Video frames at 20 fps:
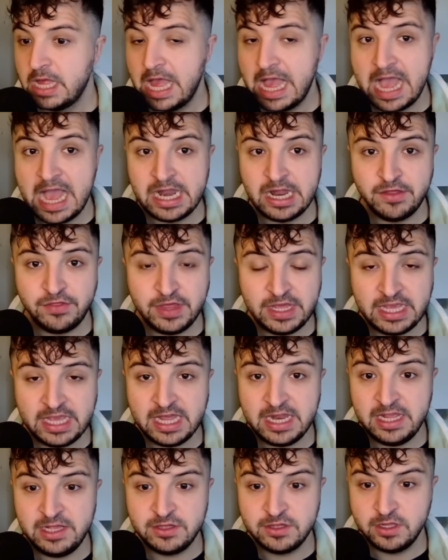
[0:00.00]
and I think it
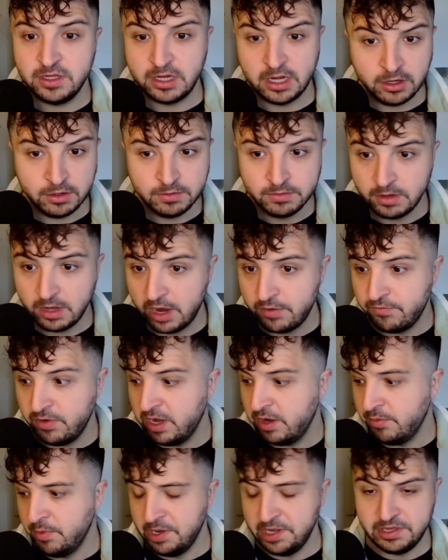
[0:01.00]
needs to go. I really,
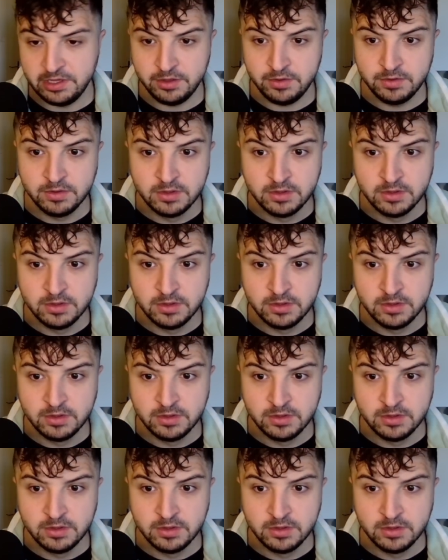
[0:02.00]
really do.